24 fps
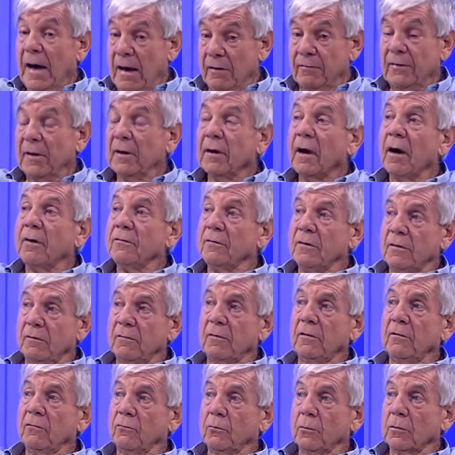as he goes
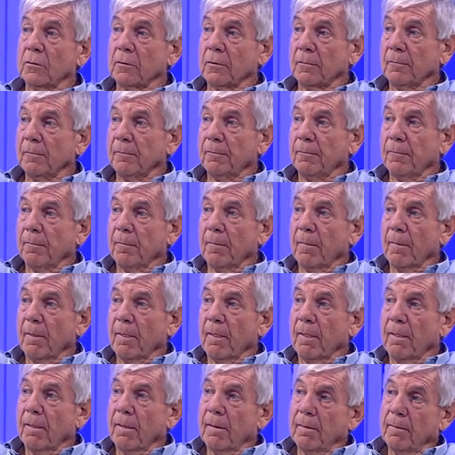into his world. One
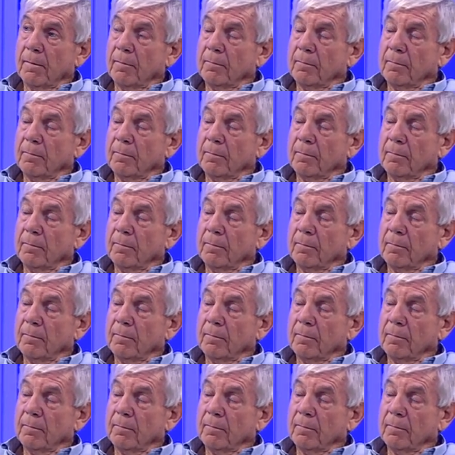thing